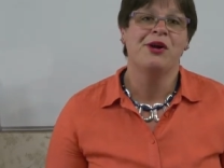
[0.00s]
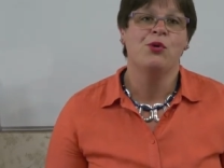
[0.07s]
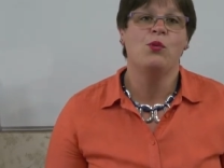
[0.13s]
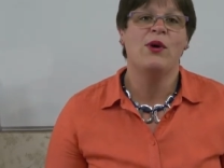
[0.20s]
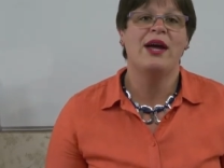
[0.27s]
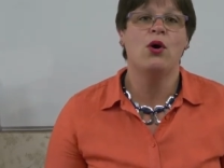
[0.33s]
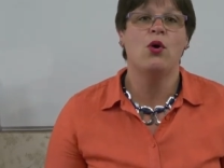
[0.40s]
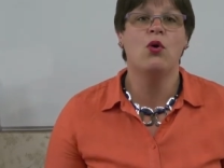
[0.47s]

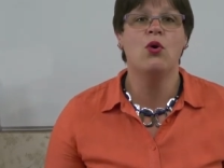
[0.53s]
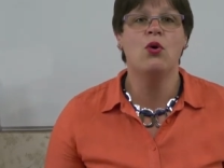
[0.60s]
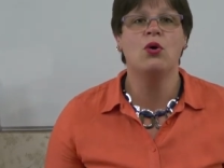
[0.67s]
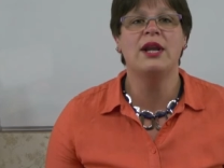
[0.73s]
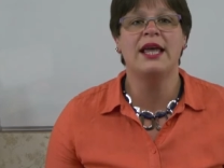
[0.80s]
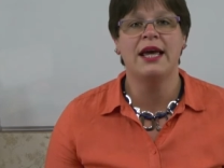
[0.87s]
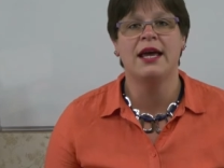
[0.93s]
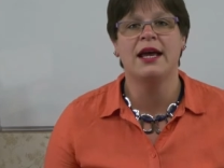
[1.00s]
We're
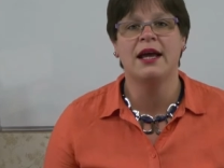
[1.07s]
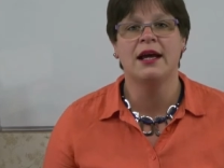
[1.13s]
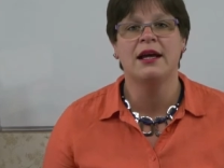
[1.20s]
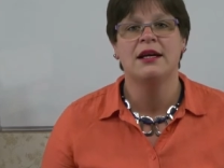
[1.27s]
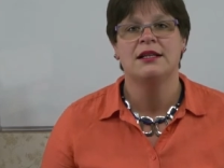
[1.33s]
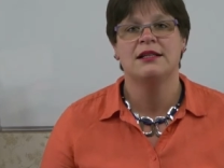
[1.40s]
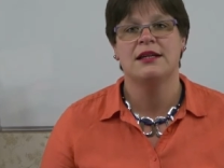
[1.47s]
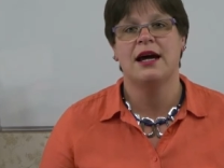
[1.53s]
all here
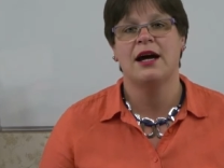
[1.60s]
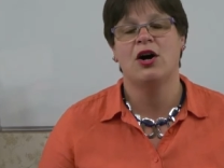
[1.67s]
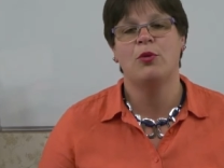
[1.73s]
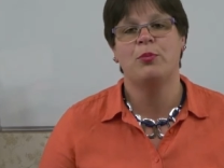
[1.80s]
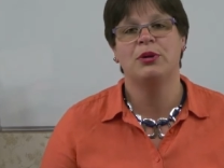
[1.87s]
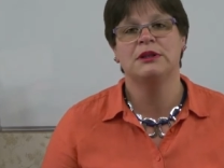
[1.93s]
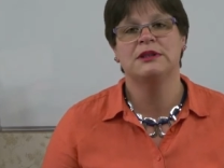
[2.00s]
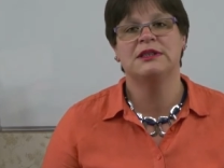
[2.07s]
to
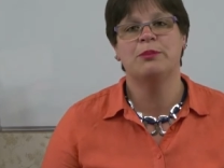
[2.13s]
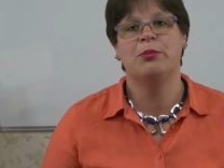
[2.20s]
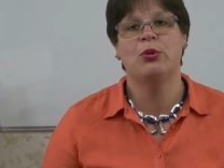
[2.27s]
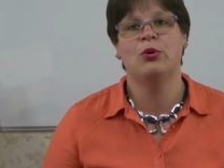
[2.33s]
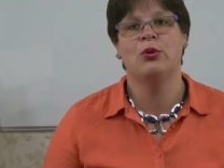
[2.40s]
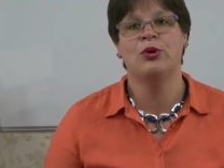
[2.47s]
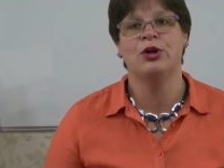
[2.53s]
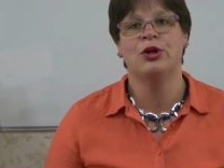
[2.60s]
help and
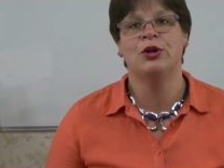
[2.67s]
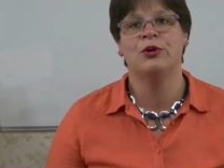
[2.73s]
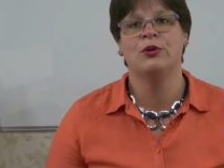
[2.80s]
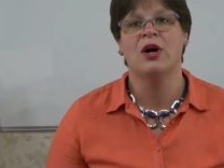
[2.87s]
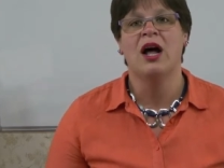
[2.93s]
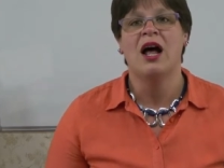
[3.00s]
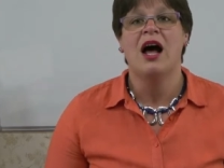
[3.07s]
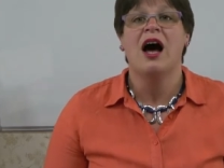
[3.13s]
support
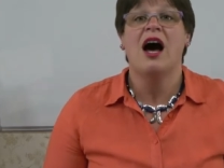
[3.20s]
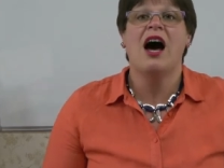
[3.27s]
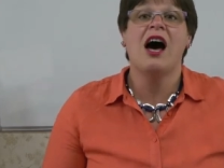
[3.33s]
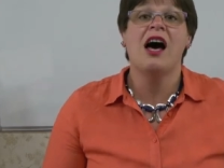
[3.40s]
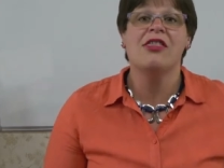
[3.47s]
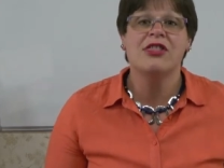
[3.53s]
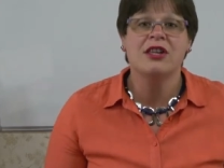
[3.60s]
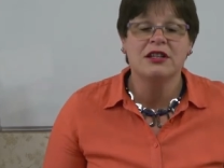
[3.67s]
you.
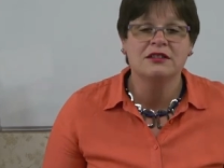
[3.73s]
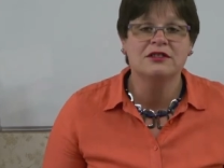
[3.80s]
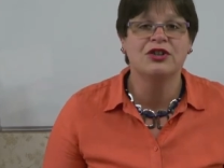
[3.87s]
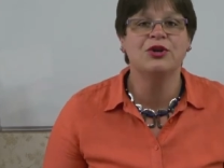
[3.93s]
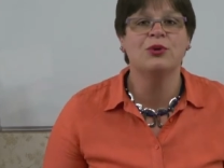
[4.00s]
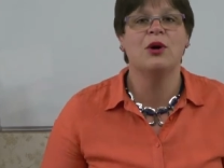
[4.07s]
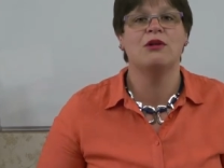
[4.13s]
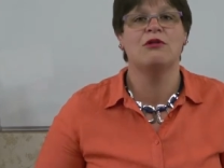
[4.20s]
Others
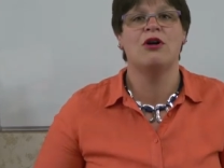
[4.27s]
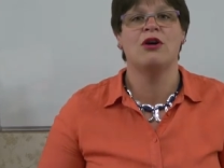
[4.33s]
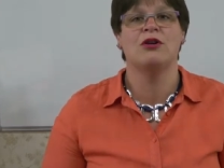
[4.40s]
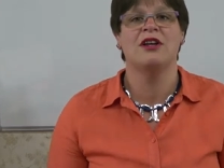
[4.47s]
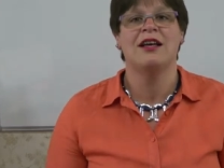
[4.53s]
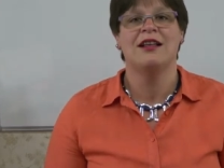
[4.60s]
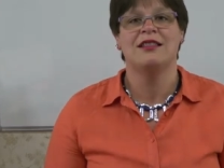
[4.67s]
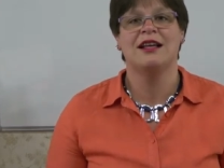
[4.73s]
who are
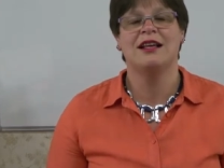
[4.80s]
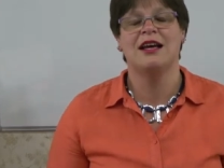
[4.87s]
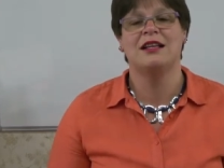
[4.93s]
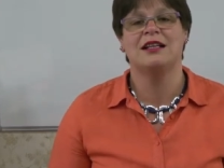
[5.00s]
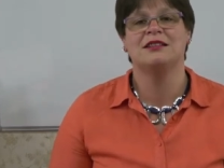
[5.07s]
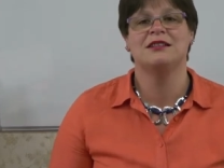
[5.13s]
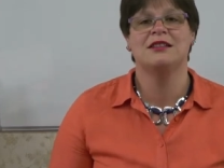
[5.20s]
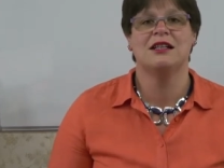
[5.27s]
on the
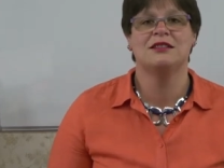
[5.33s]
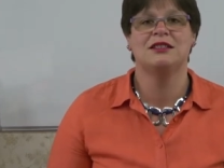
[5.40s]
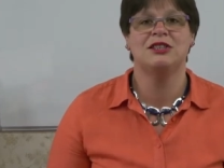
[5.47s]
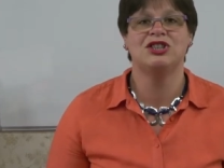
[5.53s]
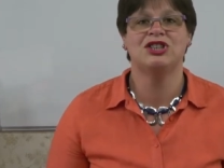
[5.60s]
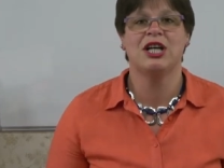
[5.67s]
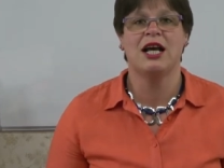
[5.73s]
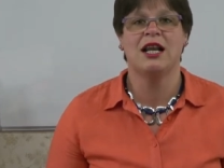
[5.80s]
Getting
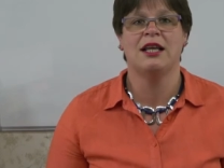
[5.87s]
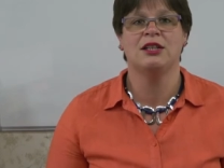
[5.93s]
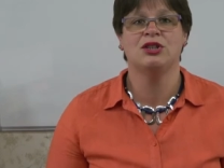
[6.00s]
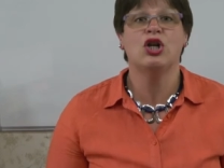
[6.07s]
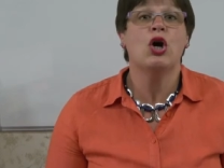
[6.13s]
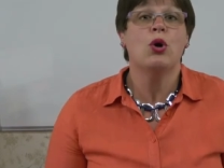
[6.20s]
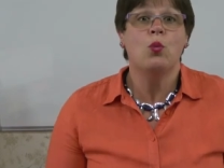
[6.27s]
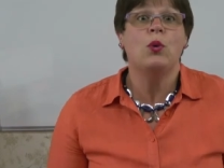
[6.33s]
Started
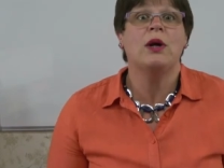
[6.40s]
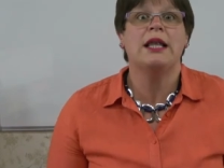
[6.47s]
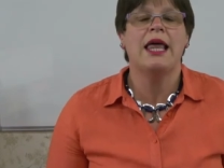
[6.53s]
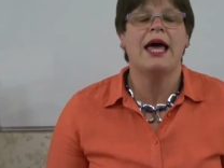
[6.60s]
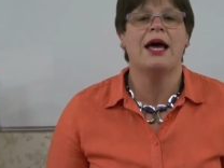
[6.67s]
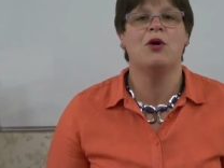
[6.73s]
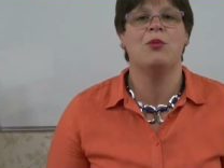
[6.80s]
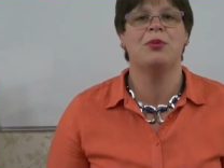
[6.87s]
challenge will
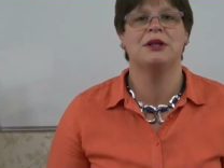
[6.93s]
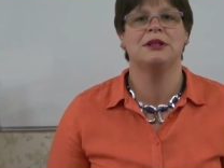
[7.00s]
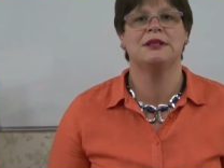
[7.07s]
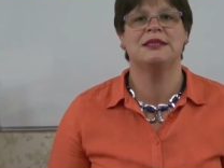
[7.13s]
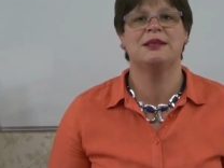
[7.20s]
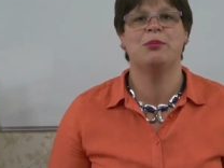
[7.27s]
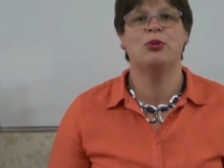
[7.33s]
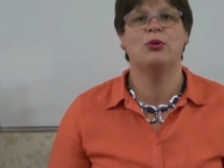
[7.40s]
help and
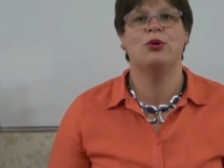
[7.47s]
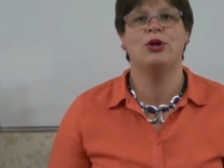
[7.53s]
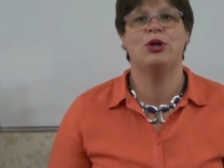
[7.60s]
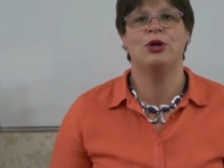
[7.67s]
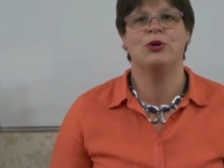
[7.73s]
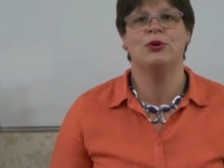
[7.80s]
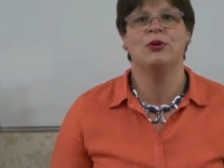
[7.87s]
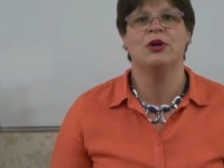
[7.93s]
support
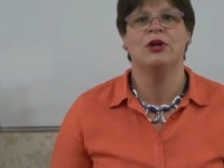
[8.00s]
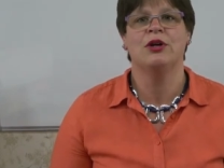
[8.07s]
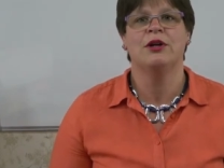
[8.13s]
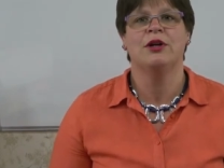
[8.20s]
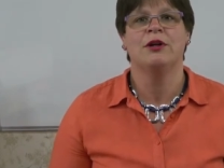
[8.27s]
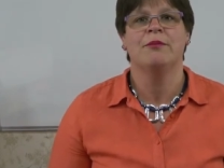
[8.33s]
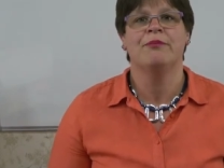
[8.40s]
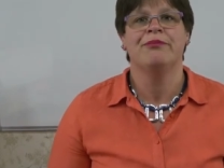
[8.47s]
you.
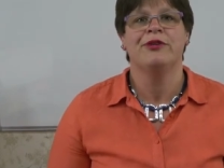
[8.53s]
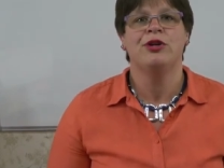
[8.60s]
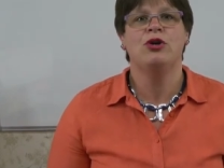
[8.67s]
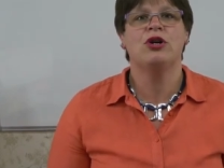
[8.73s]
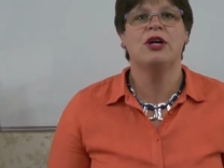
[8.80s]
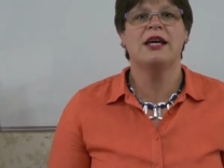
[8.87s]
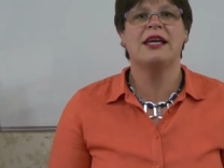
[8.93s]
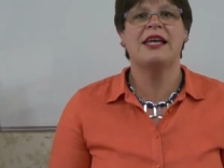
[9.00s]

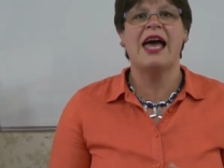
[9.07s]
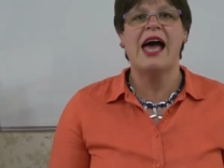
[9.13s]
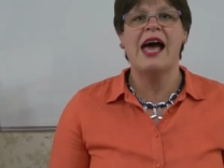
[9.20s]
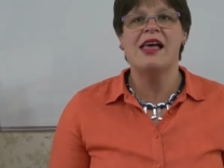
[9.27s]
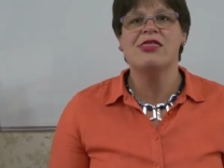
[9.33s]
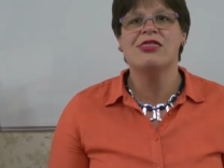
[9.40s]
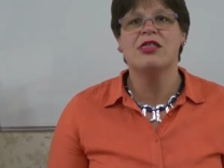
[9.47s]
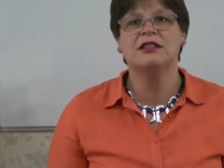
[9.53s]
You can
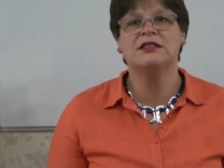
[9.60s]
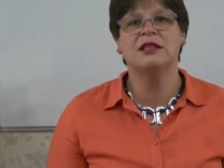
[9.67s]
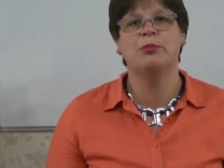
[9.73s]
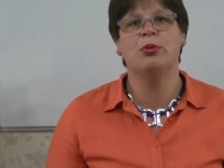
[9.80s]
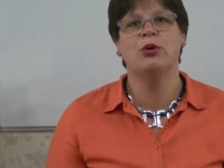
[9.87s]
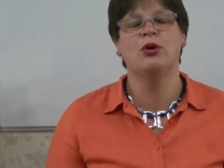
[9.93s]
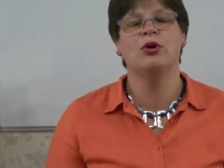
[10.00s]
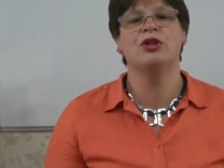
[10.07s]
get the
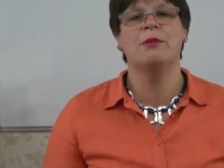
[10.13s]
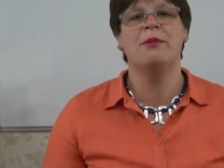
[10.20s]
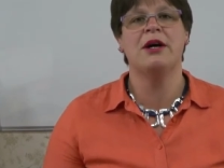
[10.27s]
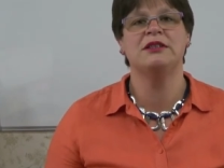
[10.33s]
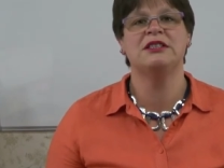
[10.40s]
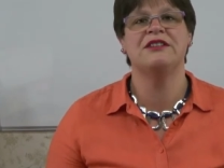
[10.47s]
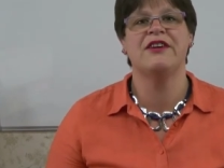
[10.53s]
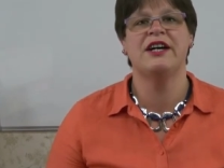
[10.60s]
support, the
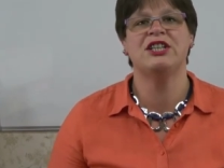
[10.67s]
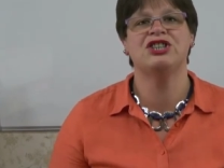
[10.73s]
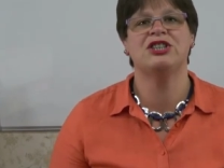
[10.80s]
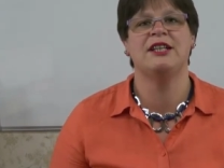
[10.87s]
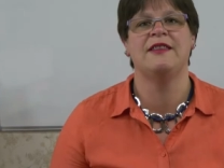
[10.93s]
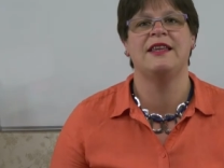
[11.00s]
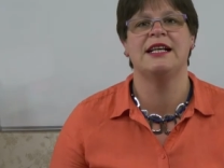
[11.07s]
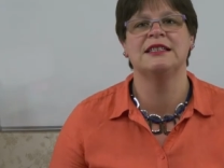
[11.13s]
motivation,
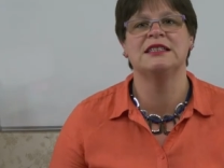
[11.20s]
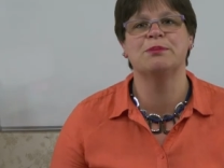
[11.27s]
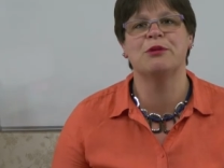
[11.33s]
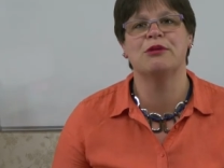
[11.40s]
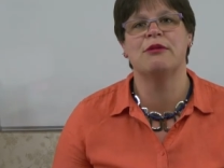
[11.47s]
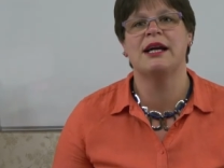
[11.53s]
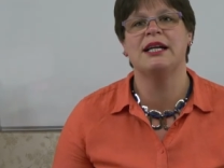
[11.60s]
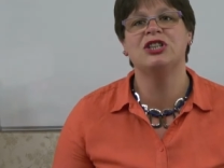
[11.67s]
and the
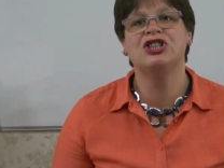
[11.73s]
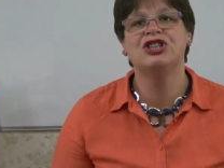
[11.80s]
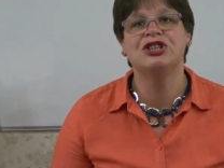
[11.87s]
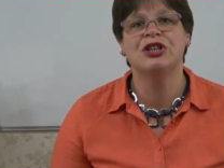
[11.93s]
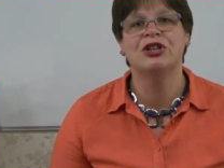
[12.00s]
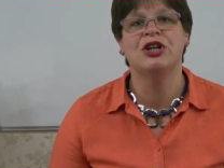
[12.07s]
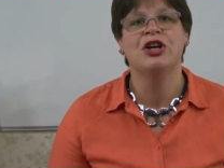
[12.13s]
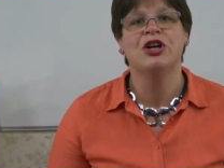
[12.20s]

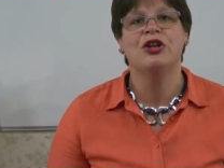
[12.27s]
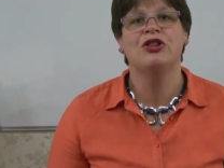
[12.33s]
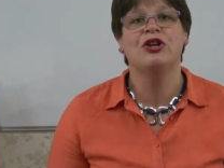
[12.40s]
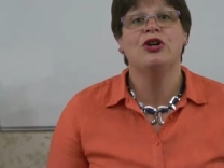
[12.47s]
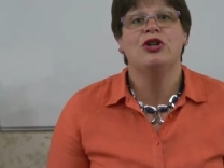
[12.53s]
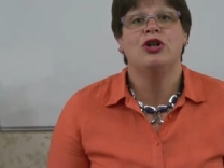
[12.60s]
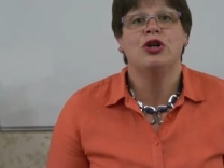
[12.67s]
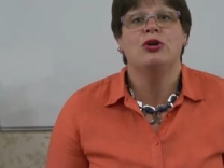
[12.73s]
inspiration
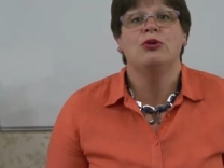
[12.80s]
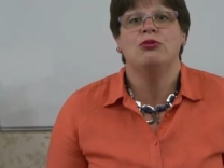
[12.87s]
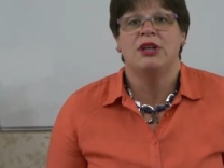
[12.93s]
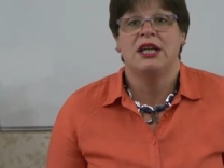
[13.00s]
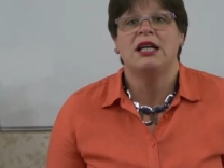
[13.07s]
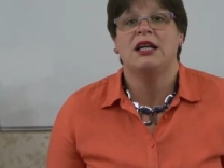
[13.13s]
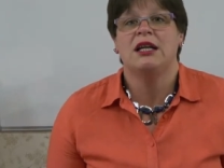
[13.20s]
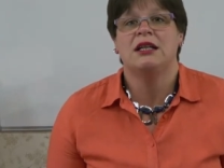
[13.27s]
that you
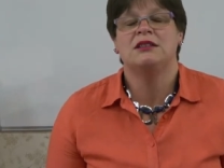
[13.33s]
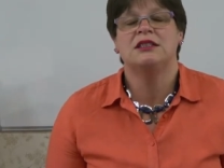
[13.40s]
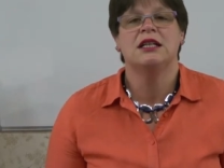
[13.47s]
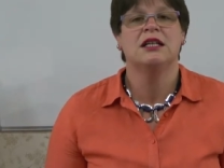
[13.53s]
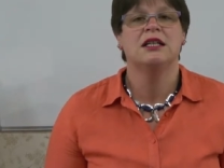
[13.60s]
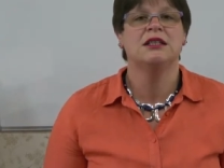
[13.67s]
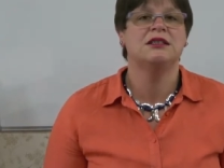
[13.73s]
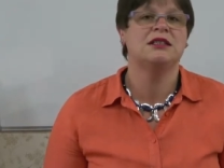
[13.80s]
need
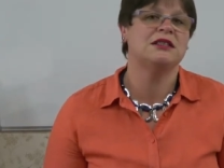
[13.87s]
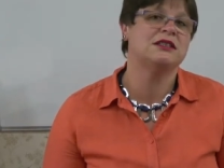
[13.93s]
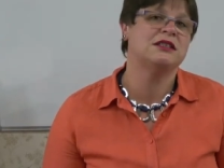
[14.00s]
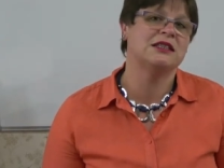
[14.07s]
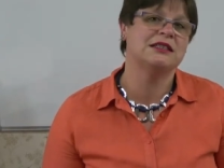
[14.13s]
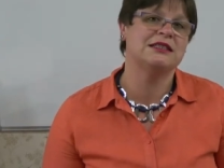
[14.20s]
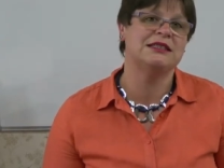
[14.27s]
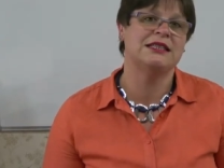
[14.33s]
to
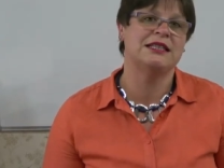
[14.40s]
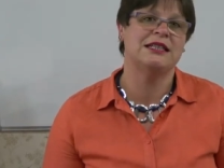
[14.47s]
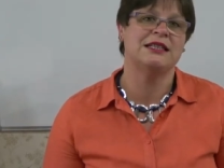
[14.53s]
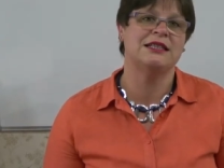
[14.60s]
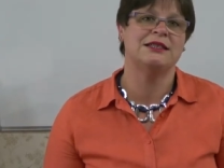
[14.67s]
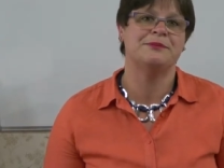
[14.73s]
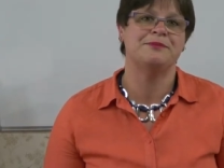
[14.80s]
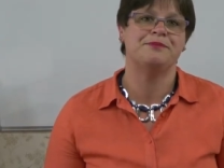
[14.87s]

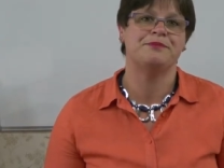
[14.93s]
succeed.